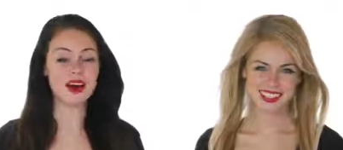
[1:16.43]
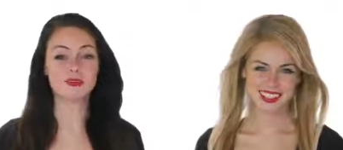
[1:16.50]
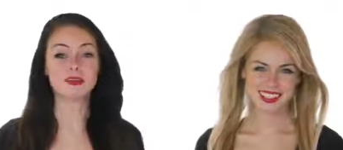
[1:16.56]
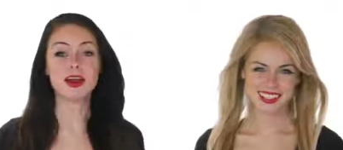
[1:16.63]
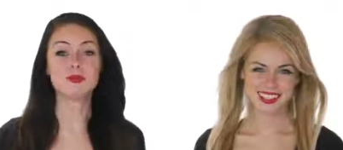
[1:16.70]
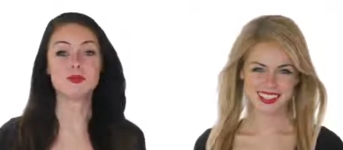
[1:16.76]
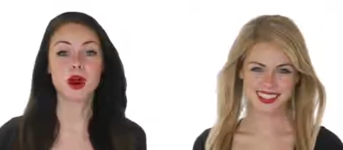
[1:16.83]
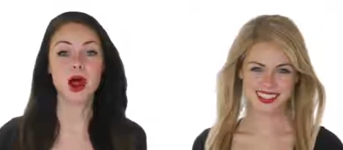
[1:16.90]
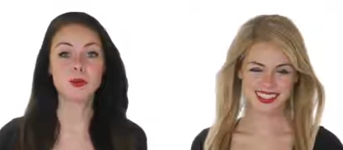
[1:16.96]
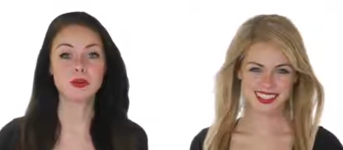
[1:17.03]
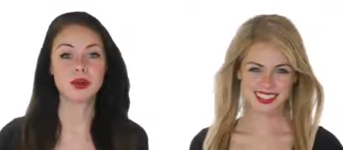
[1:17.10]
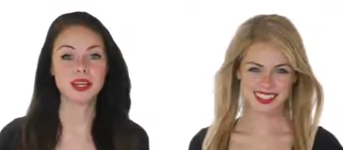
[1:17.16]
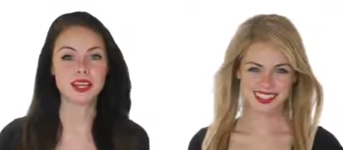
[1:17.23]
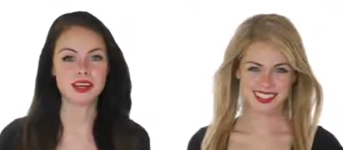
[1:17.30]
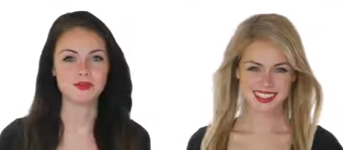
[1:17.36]
Speaker 1: Find
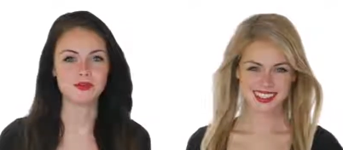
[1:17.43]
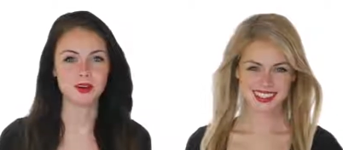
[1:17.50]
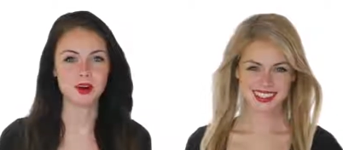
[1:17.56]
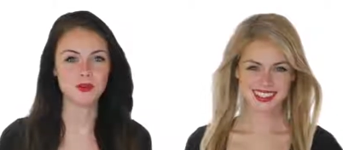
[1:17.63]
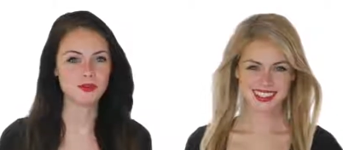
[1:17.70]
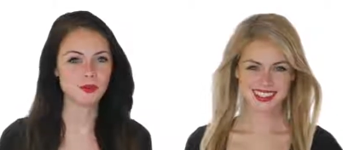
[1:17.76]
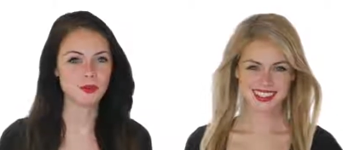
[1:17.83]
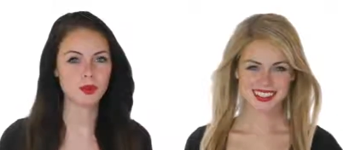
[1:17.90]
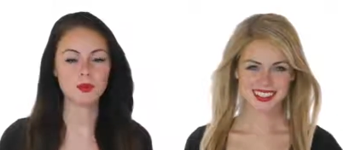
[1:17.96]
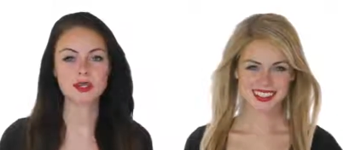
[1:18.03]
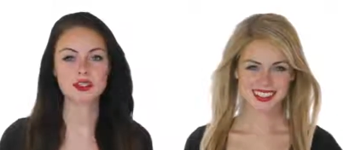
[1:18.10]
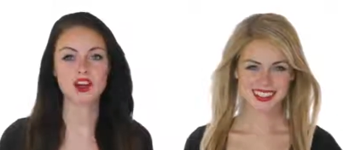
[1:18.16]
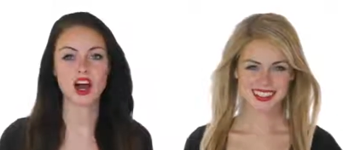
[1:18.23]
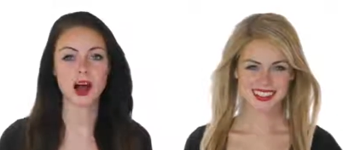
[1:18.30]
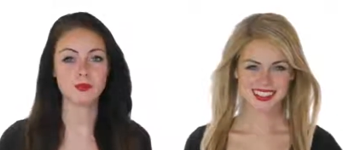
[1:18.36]
property info from the
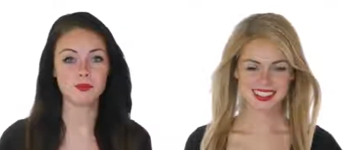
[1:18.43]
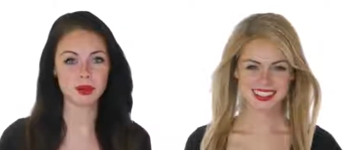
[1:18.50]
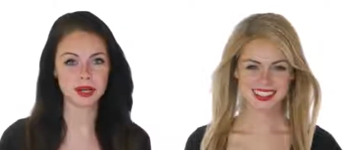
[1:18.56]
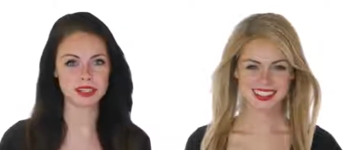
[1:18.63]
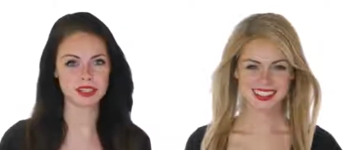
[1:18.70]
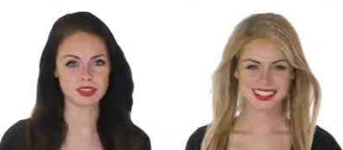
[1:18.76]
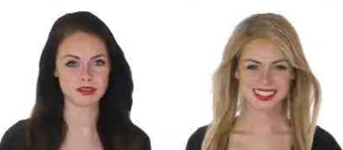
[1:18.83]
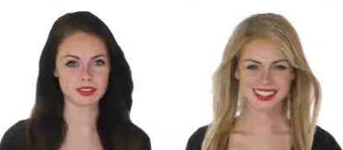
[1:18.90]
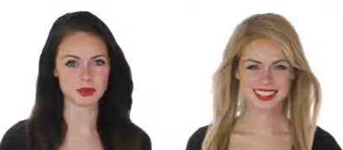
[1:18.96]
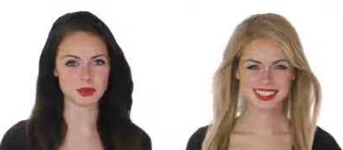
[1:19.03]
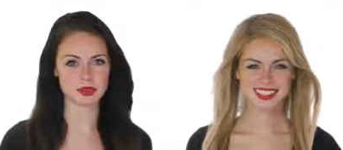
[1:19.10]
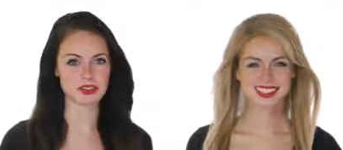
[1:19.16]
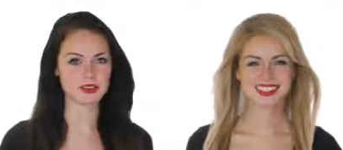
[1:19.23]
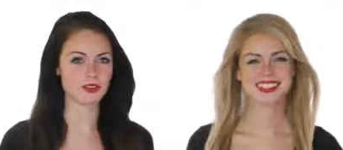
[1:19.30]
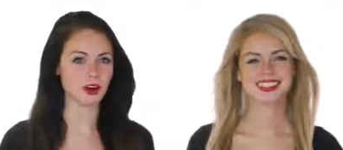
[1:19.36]
most comprehensive
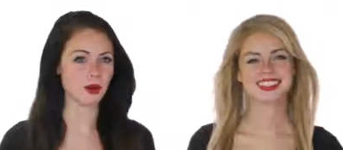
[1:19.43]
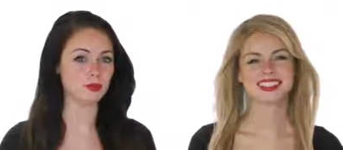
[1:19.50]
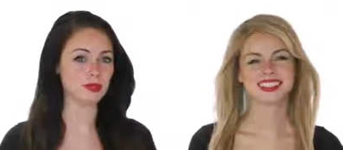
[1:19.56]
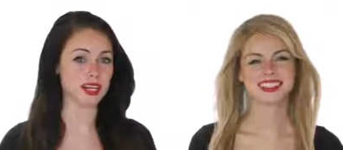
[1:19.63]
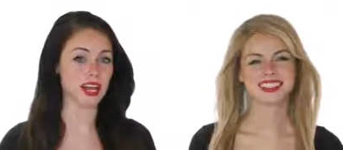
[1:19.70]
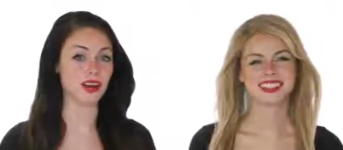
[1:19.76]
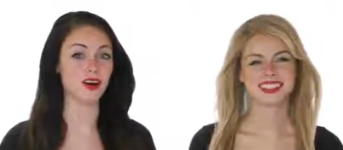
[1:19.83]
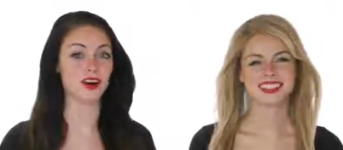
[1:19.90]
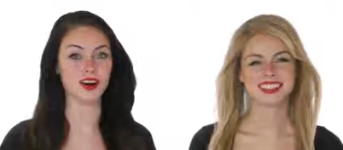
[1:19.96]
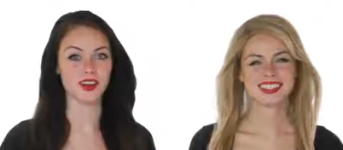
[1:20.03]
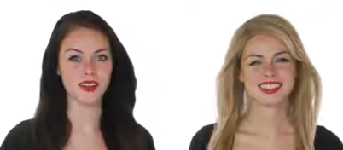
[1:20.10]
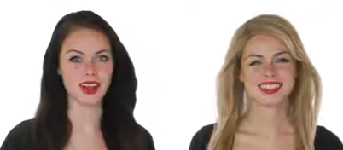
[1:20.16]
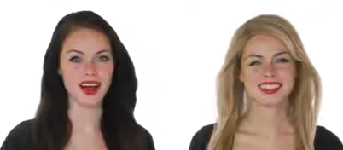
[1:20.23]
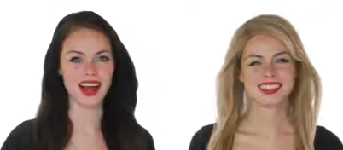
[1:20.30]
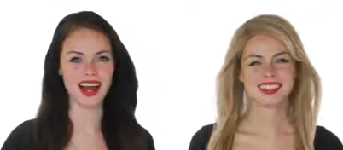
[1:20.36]
source of home data
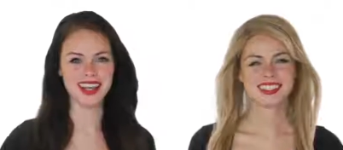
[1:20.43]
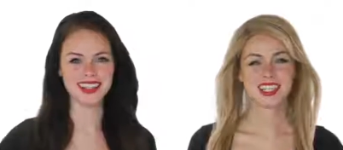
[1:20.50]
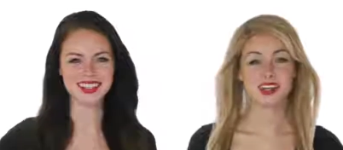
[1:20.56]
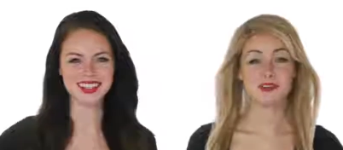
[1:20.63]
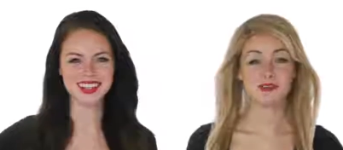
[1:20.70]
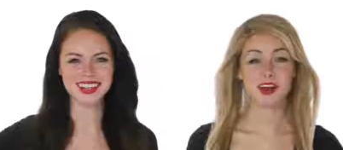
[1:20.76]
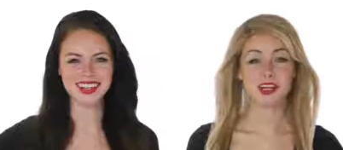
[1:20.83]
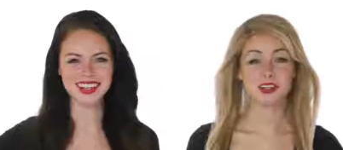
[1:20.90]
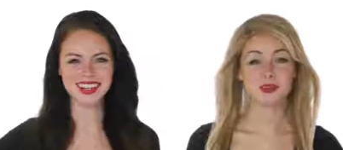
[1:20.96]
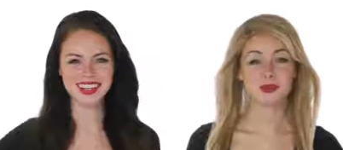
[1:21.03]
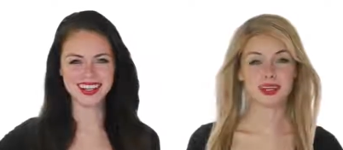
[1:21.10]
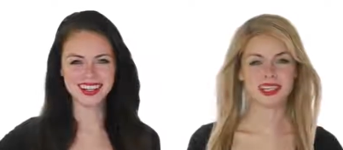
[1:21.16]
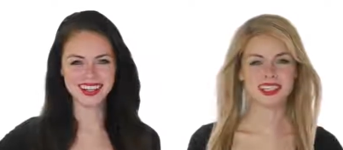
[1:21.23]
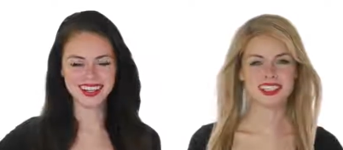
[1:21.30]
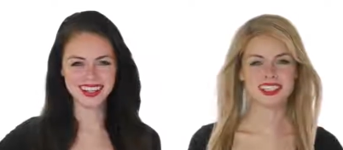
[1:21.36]
online. Find
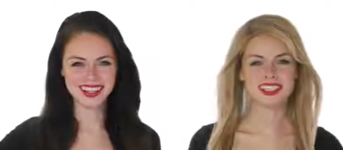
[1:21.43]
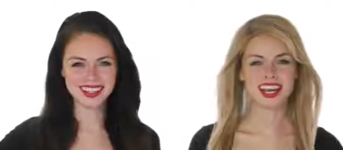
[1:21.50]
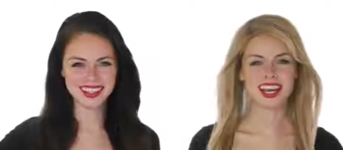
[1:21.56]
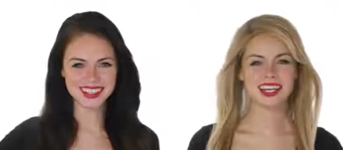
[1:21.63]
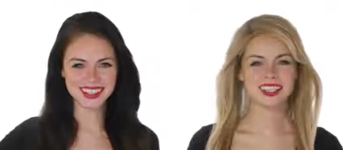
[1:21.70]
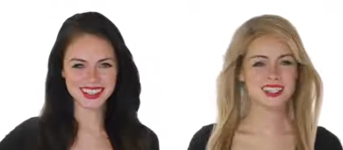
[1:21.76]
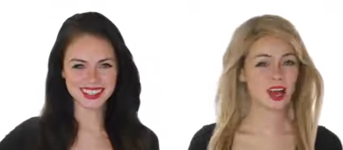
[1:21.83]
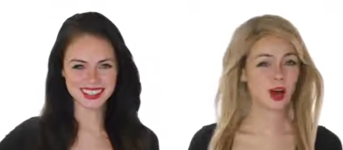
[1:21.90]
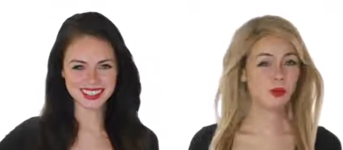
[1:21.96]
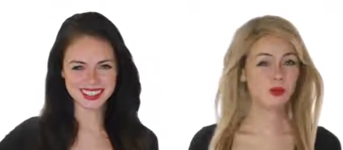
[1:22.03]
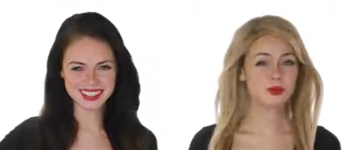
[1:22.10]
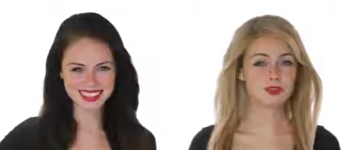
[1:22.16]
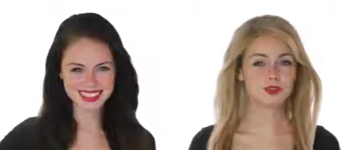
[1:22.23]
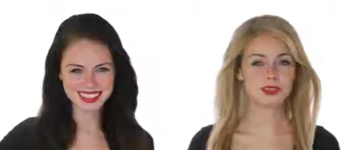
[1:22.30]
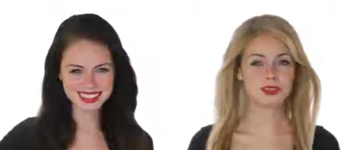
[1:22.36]
real estate,
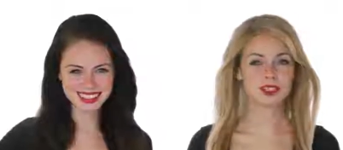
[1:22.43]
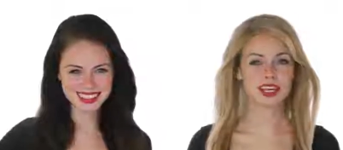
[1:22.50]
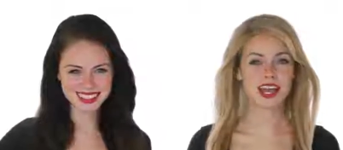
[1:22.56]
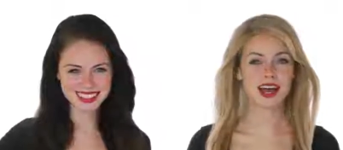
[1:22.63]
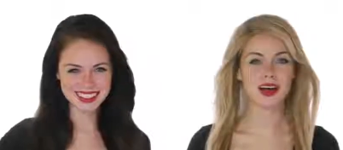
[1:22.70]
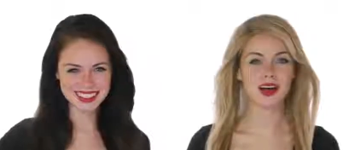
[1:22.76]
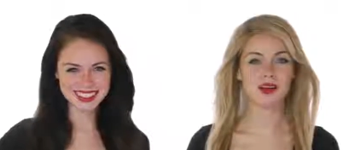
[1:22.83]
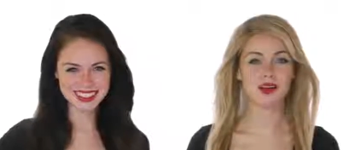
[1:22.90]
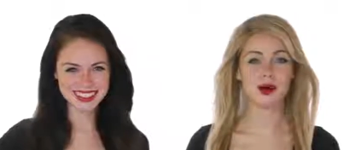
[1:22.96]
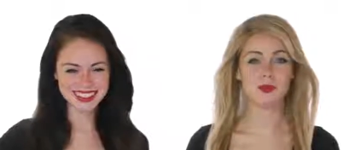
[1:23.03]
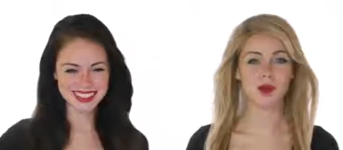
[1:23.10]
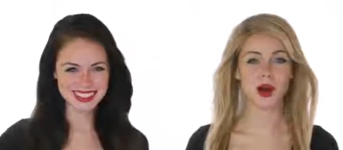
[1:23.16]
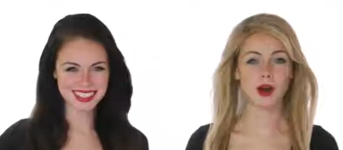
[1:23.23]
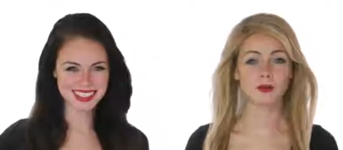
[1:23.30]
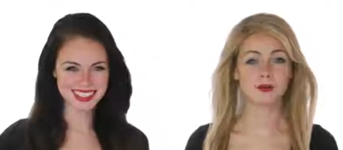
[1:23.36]
homes for sale,
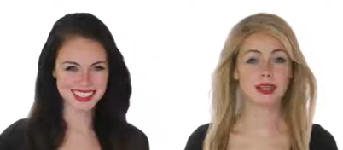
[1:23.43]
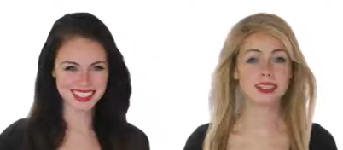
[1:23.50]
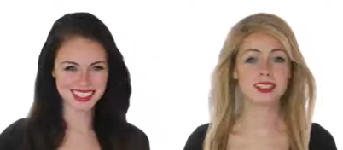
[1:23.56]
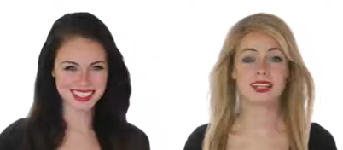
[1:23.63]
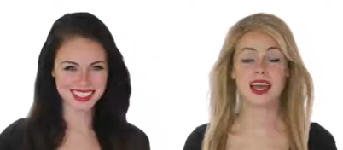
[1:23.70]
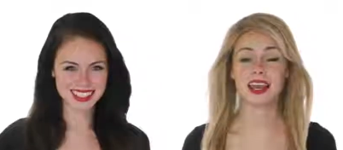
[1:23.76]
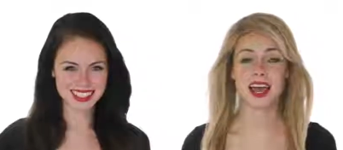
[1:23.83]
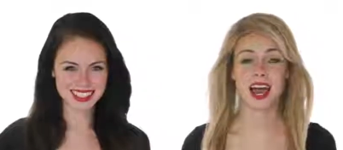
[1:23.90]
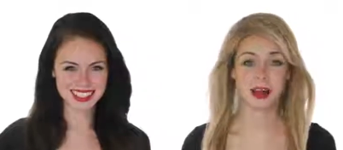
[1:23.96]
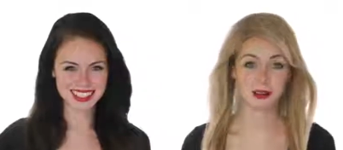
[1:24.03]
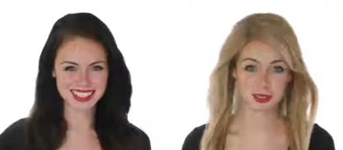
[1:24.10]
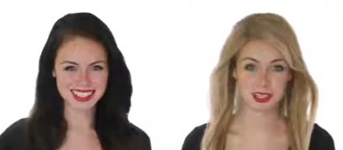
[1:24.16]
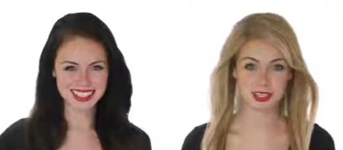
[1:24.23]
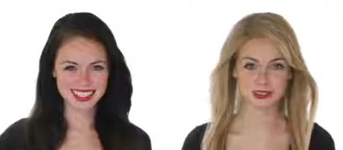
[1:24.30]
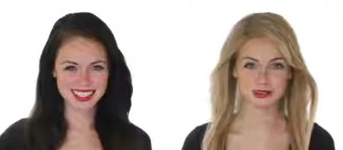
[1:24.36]
apartments, and
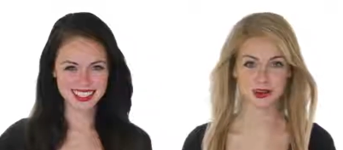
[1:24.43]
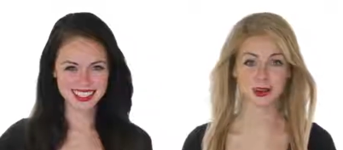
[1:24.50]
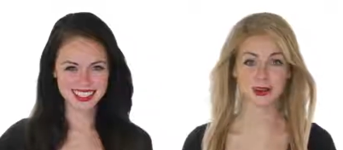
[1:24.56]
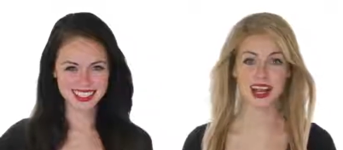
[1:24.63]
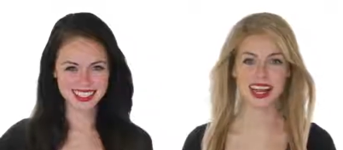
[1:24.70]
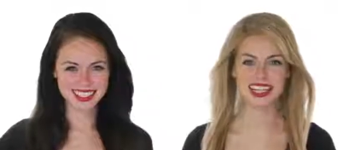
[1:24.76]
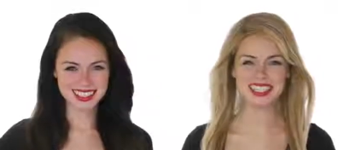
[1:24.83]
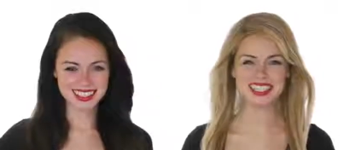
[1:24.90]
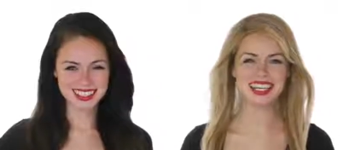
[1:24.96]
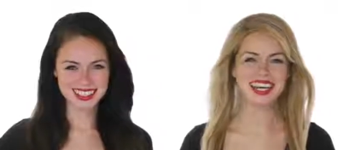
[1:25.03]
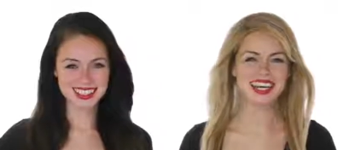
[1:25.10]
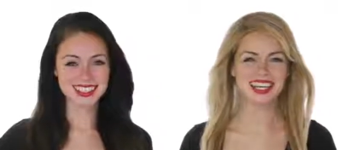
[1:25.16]
houses for rent.